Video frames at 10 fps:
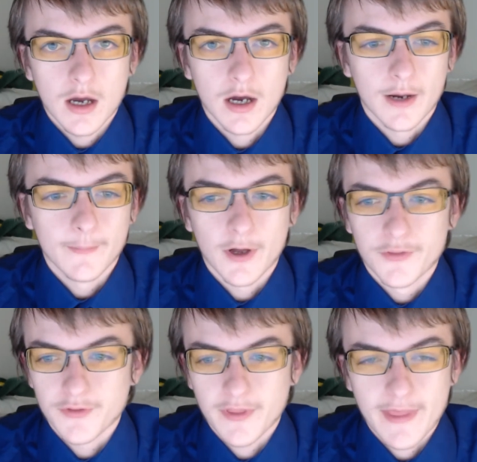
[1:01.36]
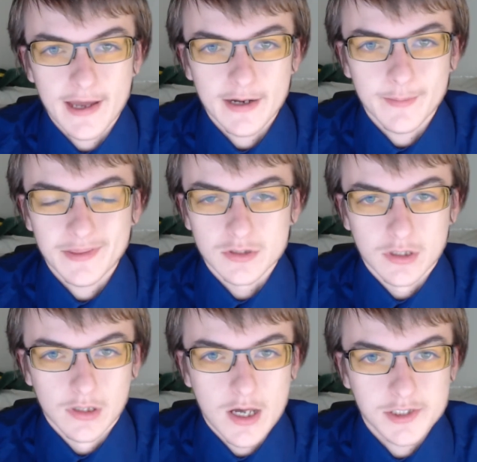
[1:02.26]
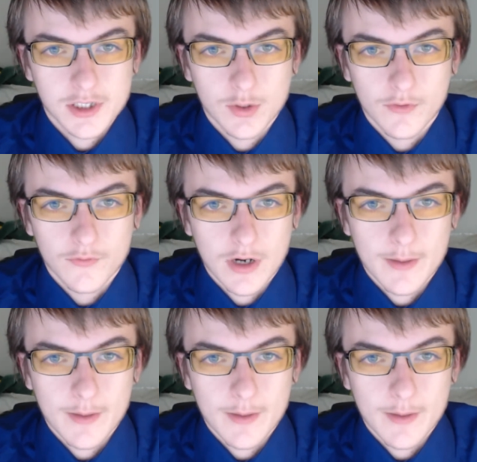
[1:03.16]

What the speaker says: Other than that, I mean, there's a lot to go over.